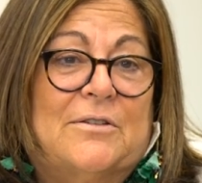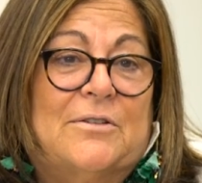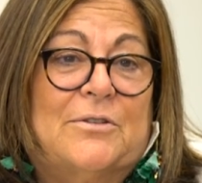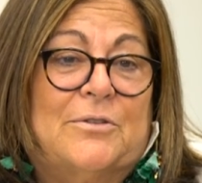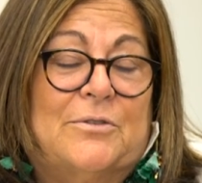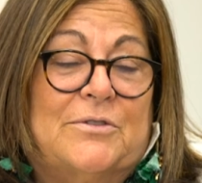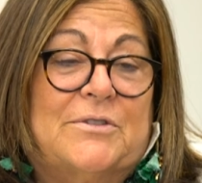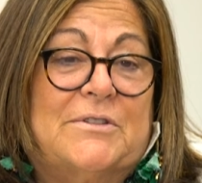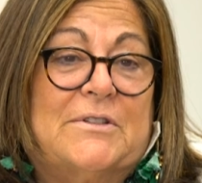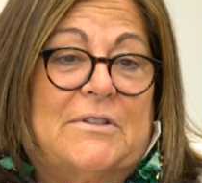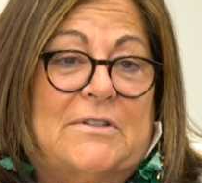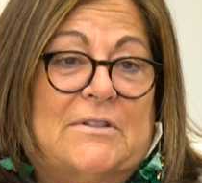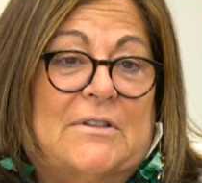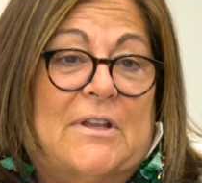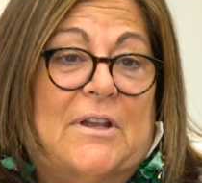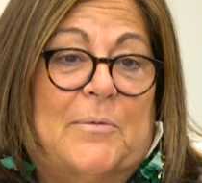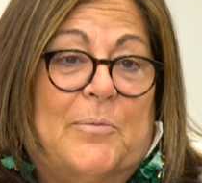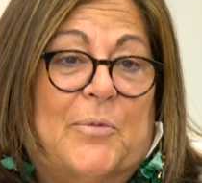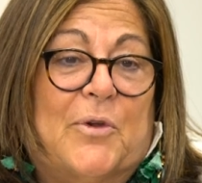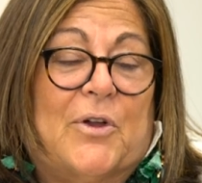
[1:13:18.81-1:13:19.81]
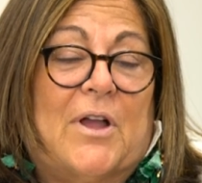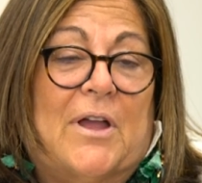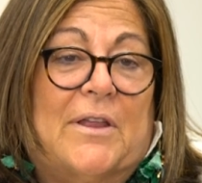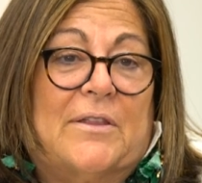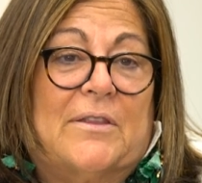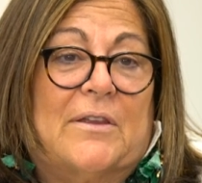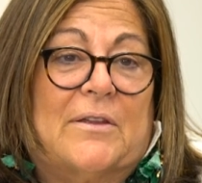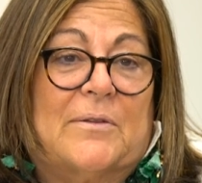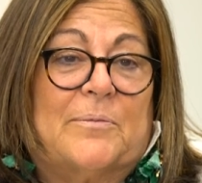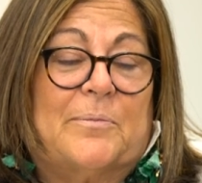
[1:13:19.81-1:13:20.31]
who's done a book
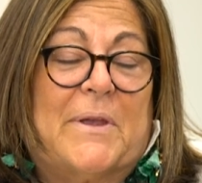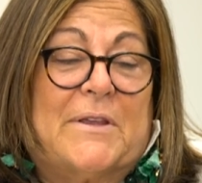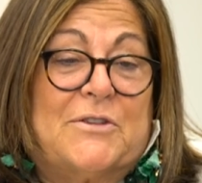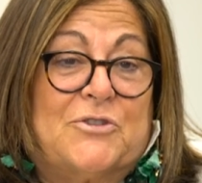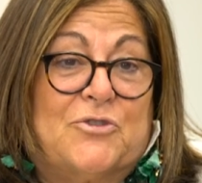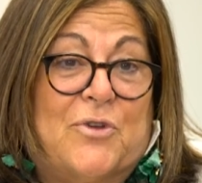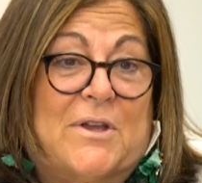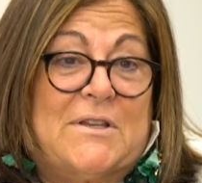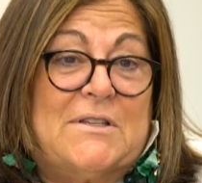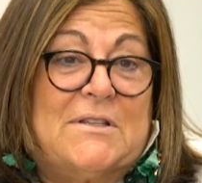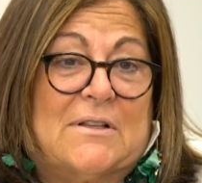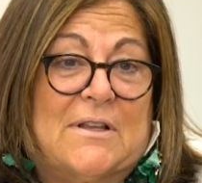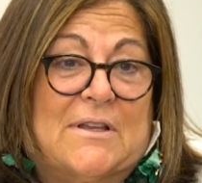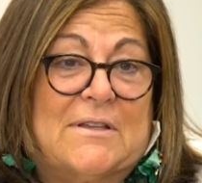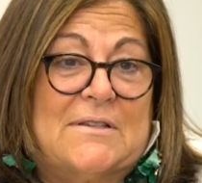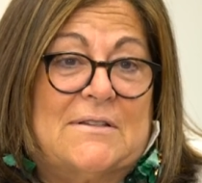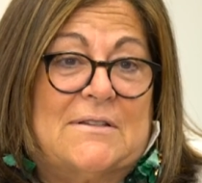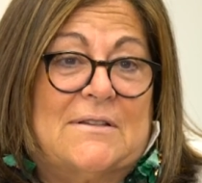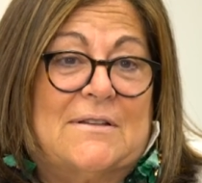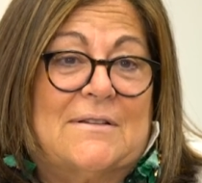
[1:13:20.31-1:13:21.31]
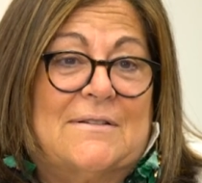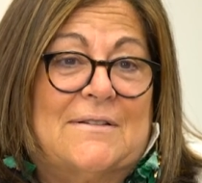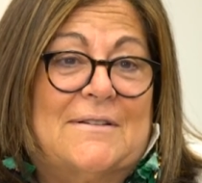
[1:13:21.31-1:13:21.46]
on the best dressed list.